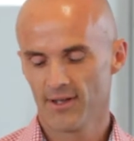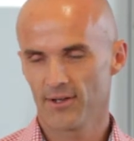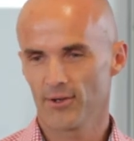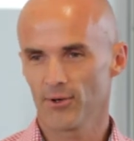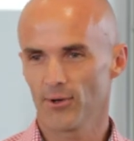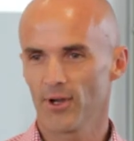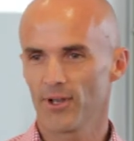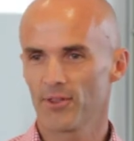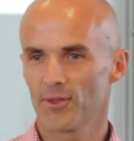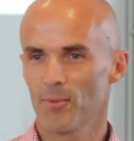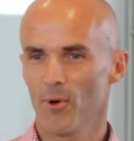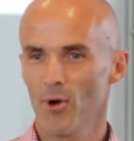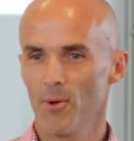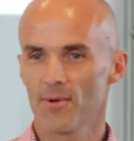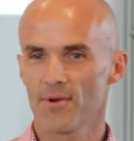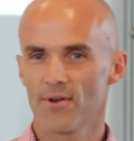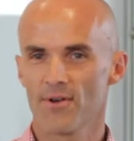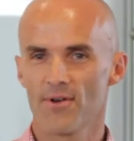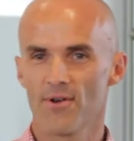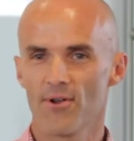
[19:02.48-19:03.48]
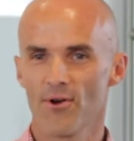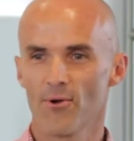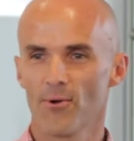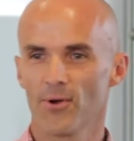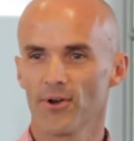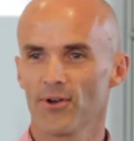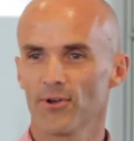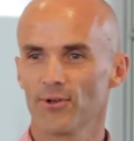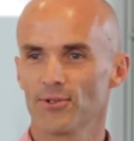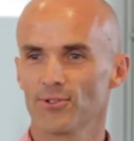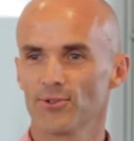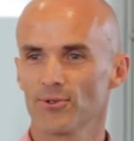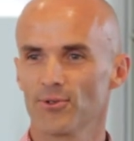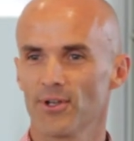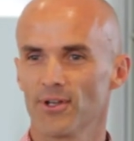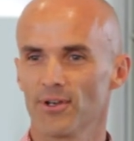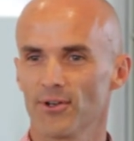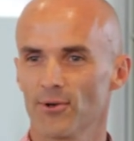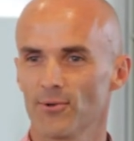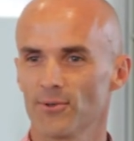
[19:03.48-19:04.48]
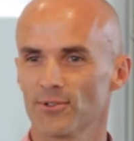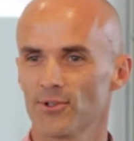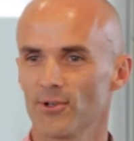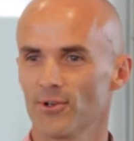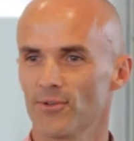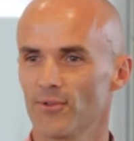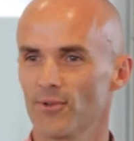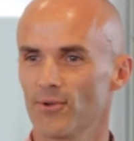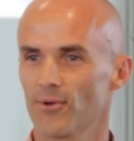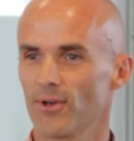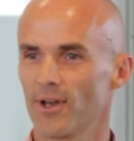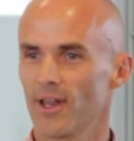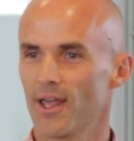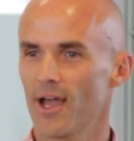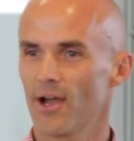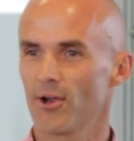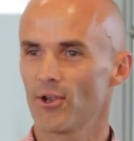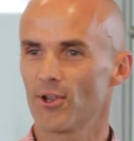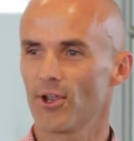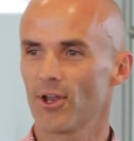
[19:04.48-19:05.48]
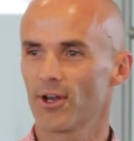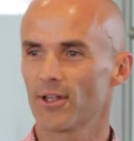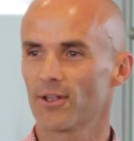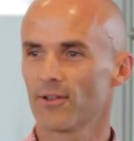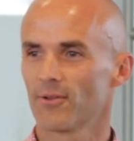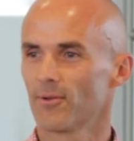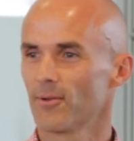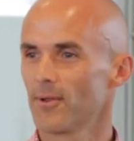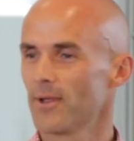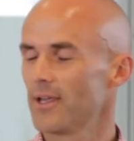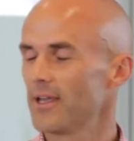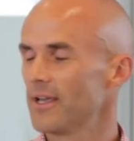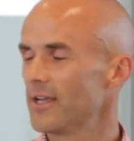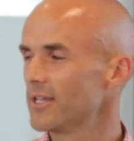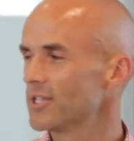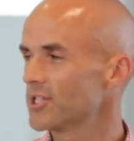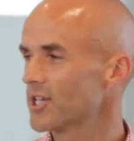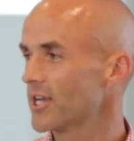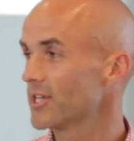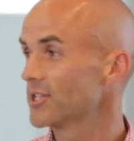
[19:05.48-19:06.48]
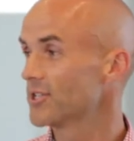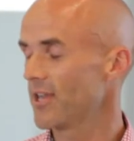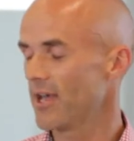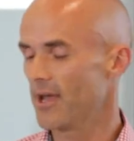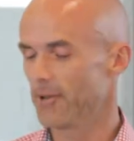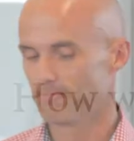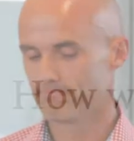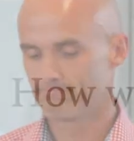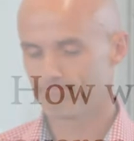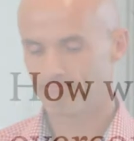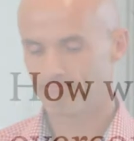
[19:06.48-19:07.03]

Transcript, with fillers: You know, at the moment, no one knows you and no one's heard of you, and how are you going to change that?